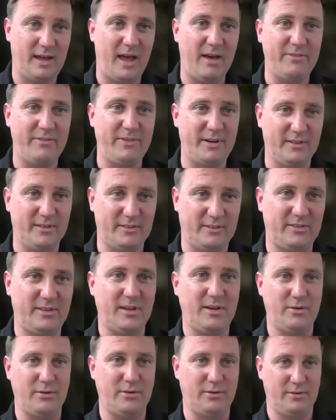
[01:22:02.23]
evidence
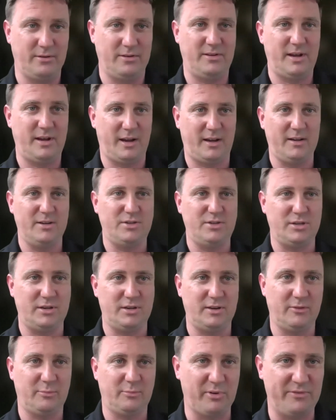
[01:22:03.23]
that your
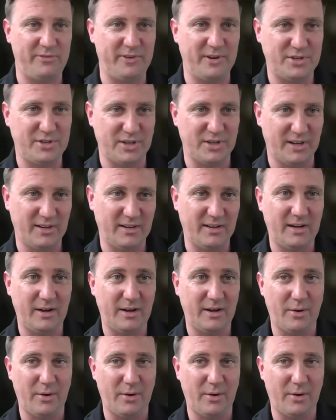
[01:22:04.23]
technician is proficient,